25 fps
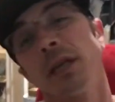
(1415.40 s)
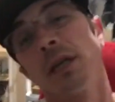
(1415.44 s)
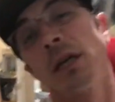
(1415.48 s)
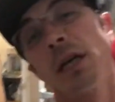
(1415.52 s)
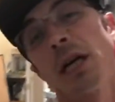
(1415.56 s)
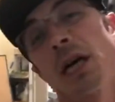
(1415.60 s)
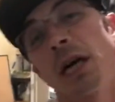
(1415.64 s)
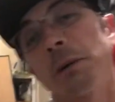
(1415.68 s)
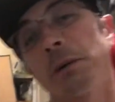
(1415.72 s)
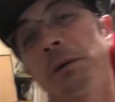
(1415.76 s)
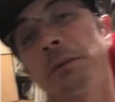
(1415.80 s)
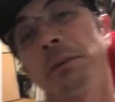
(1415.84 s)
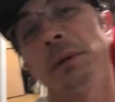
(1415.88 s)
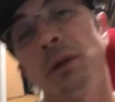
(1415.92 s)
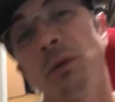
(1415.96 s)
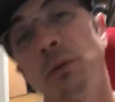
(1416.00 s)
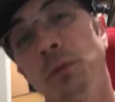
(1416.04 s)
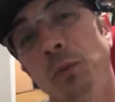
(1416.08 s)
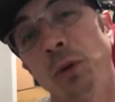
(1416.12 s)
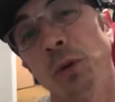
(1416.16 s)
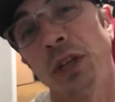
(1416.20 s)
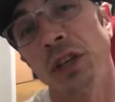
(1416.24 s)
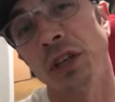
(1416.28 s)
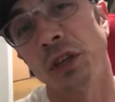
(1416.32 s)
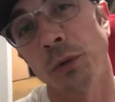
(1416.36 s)
I'm going to be
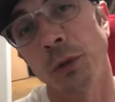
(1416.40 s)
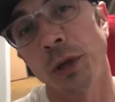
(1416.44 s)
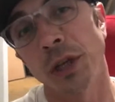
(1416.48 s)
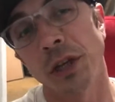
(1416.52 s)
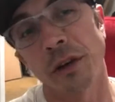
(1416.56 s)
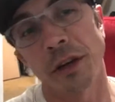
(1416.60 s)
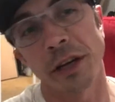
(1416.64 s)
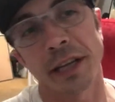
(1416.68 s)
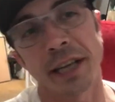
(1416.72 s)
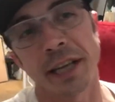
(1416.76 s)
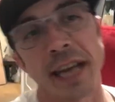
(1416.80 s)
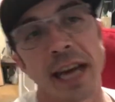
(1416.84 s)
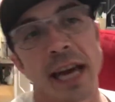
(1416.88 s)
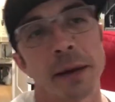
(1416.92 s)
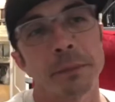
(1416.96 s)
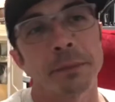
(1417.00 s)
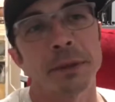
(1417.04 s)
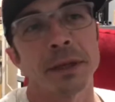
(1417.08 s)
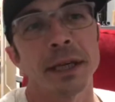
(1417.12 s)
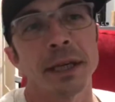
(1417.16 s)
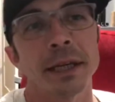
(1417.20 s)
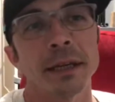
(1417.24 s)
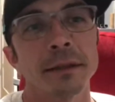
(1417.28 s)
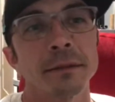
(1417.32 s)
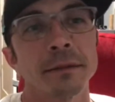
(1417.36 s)
windowing on a Cab
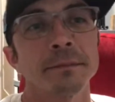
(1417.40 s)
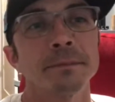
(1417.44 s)
King.